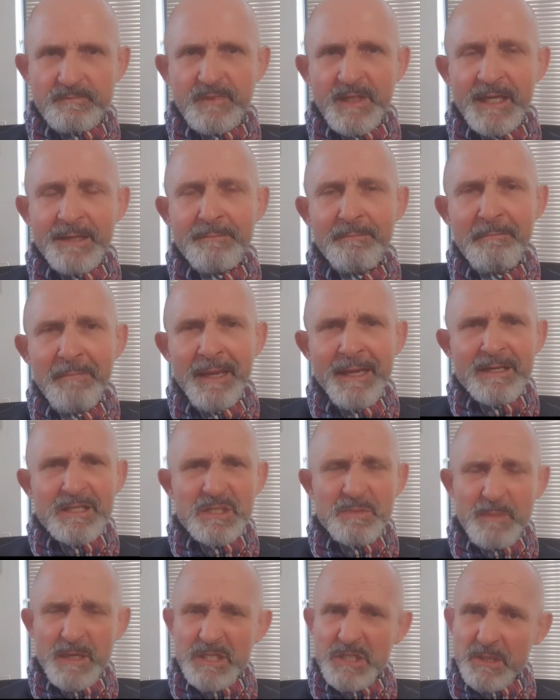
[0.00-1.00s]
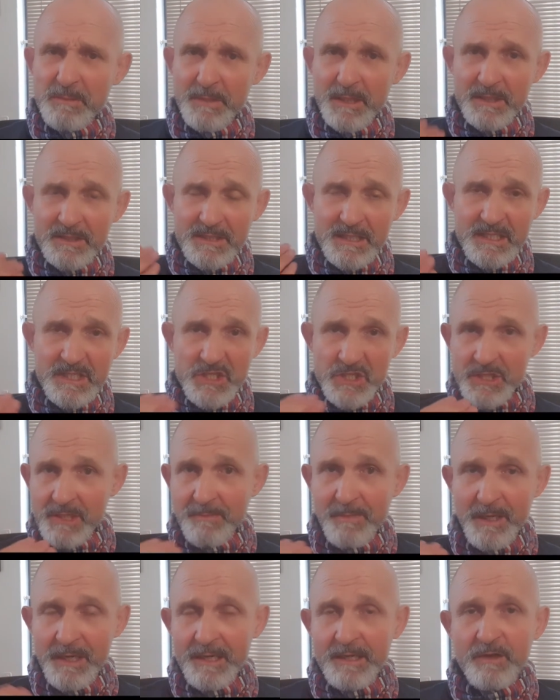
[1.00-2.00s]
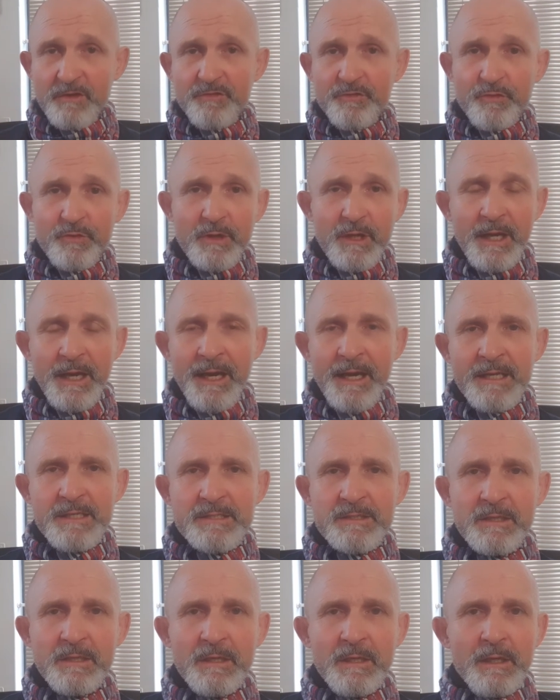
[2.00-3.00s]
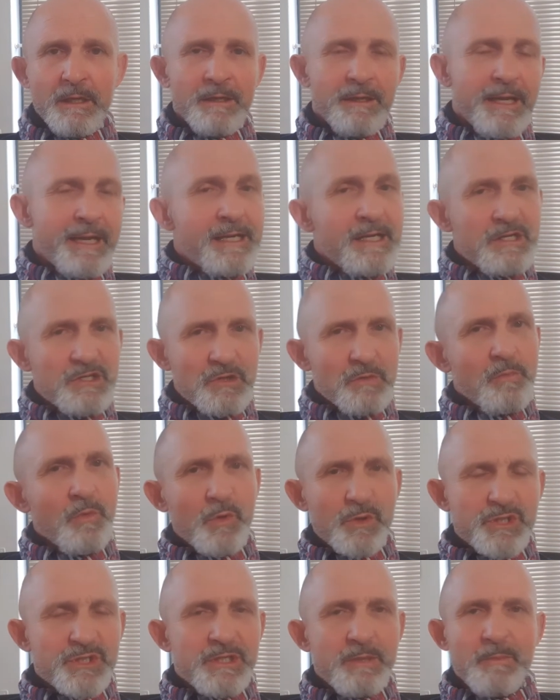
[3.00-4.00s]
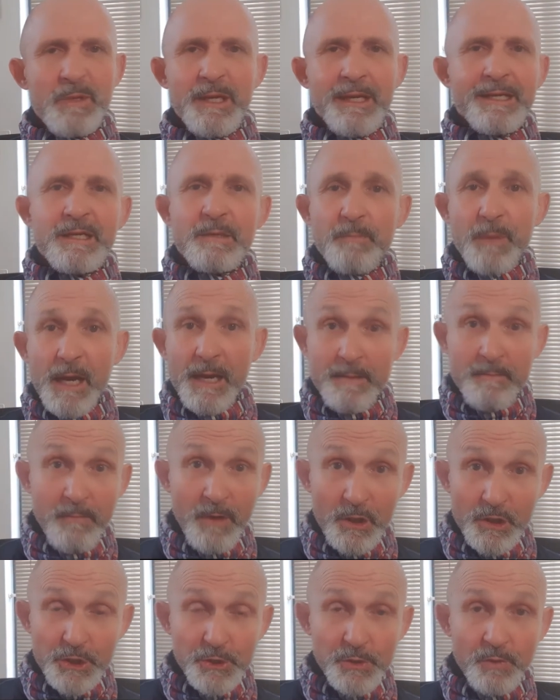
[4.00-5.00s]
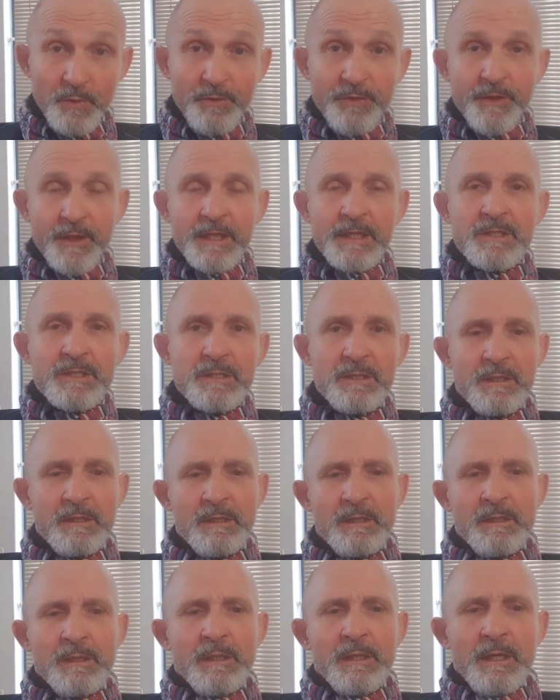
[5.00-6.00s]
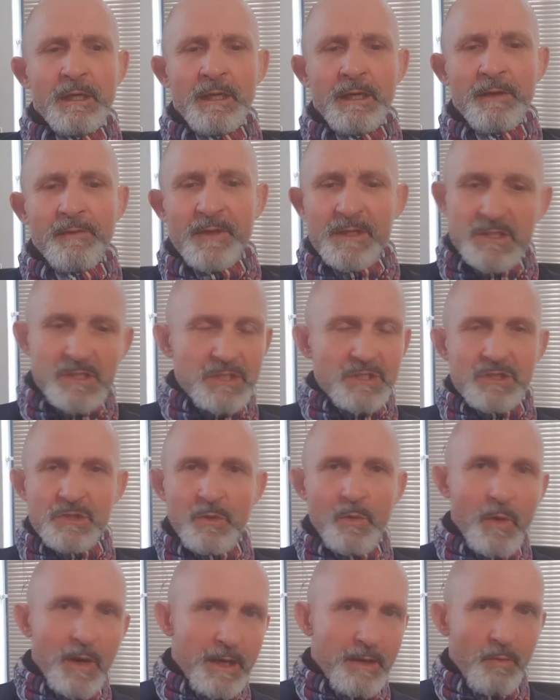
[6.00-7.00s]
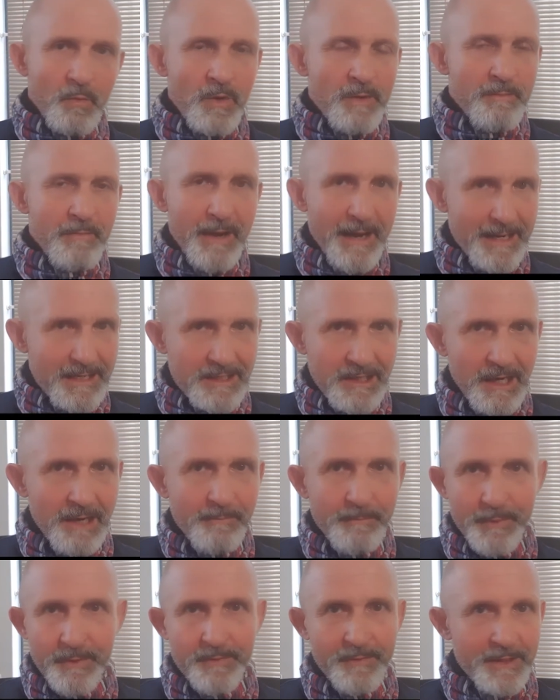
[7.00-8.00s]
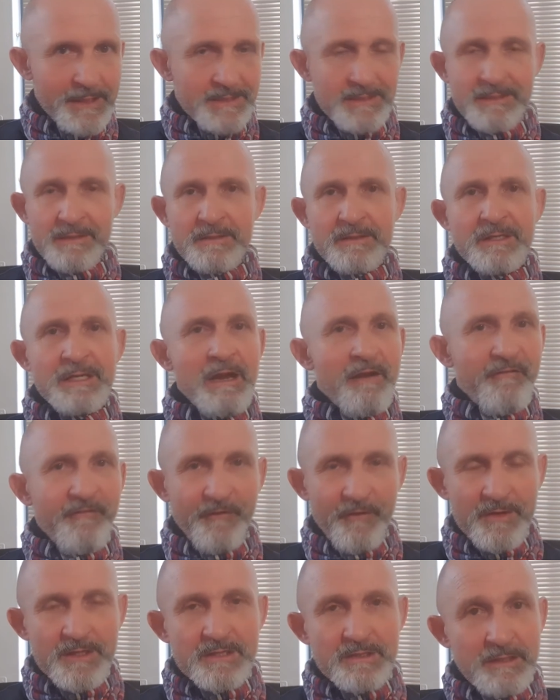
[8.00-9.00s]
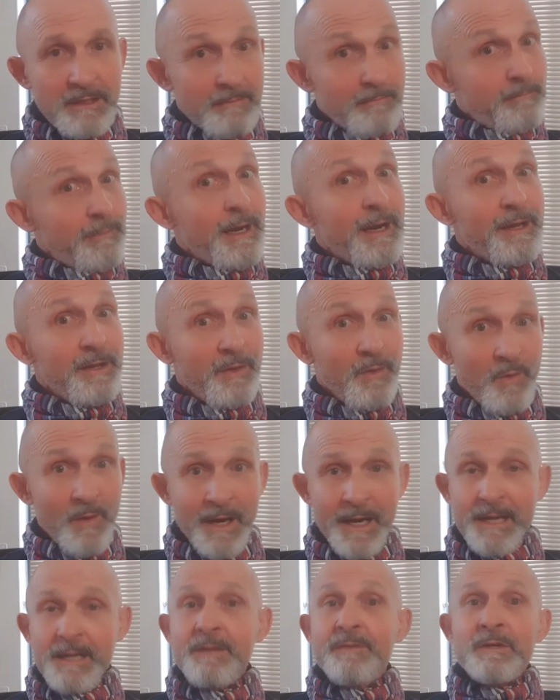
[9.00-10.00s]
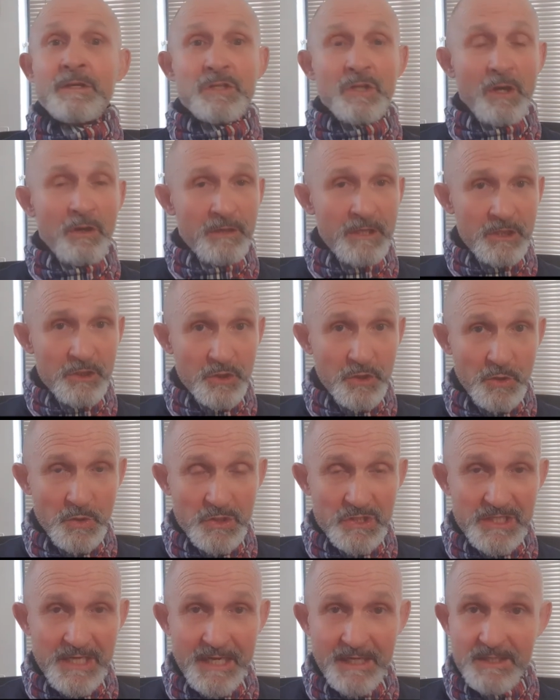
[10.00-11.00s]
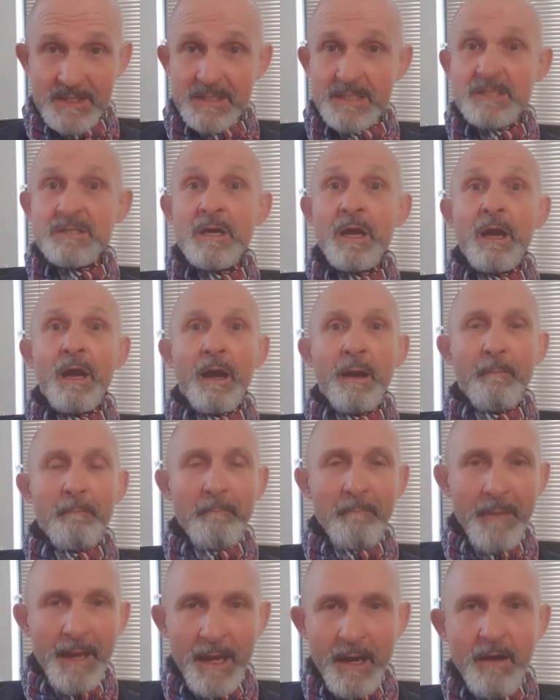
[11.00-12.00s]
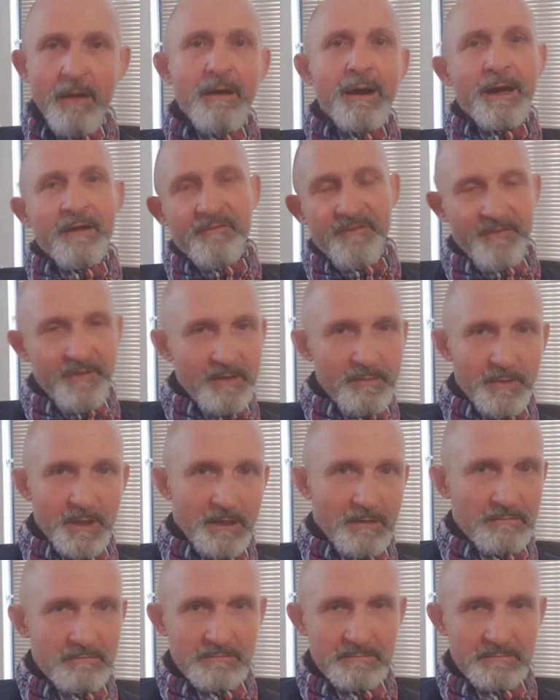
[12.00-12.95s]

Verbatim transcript: and men especially because they stimulated through the eyes ladies are more stimulated by emotional things and that's just the way we made up that's the difference and by the way there's only two sexes male and female